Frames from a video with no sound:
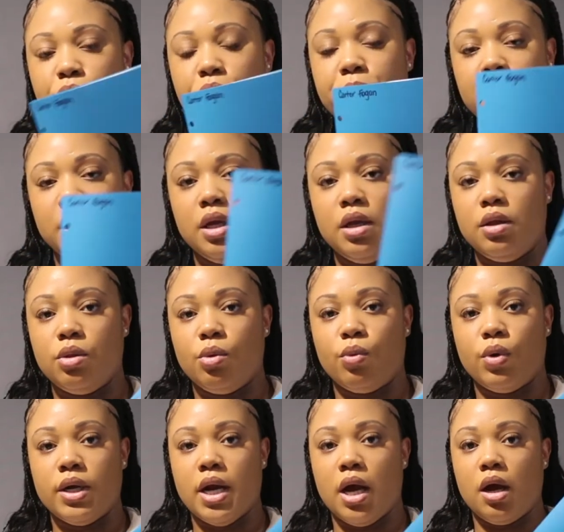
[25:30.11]
will be the
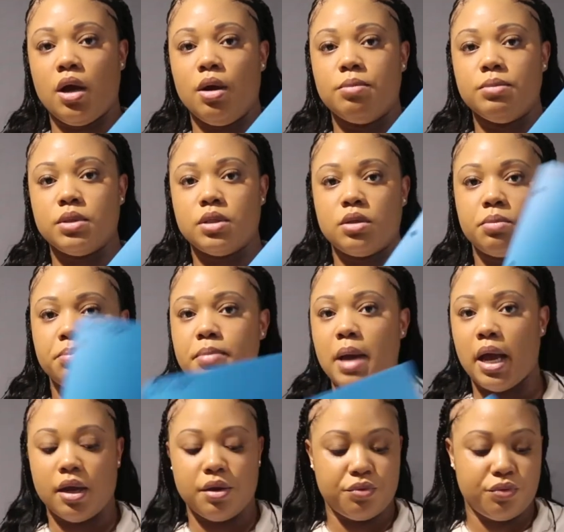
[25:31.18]
one that comes
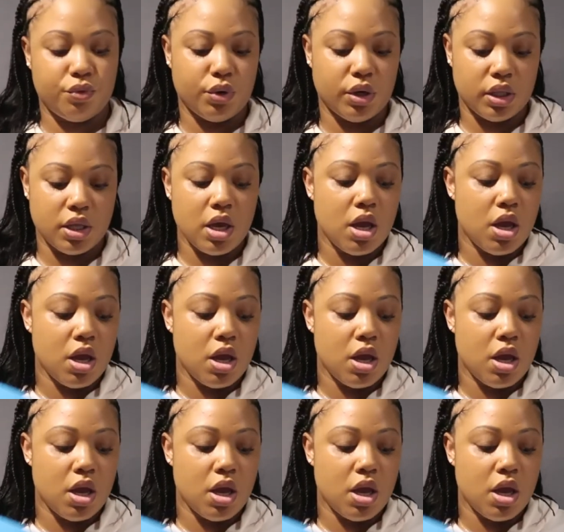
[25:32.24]
back and forth